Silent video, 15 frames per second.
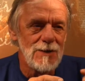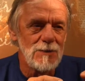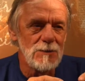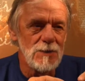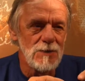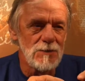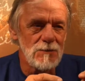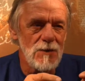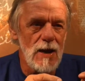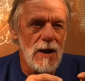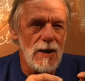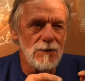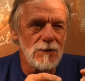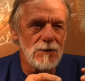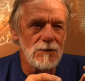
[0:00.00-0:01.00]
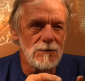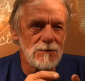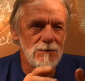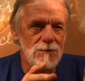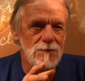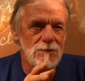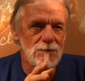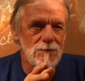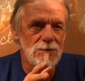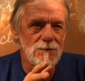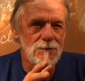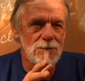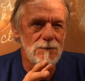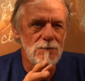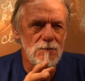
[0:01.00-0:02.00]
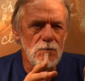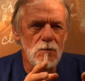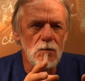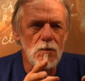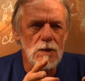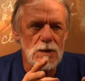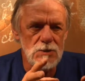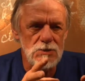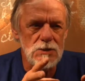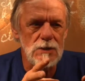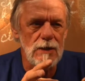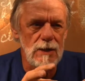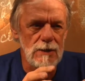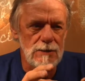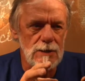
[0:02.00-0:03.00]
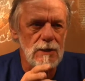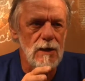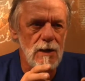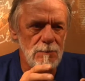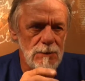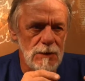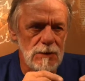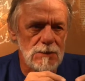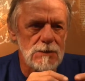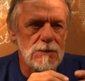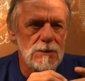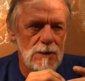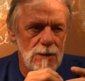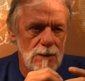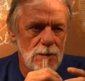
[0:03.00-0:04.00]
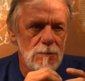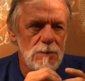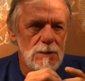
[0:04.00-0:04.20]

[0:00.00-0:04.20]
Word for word: were the rather rigid anti-communist mm -hmm.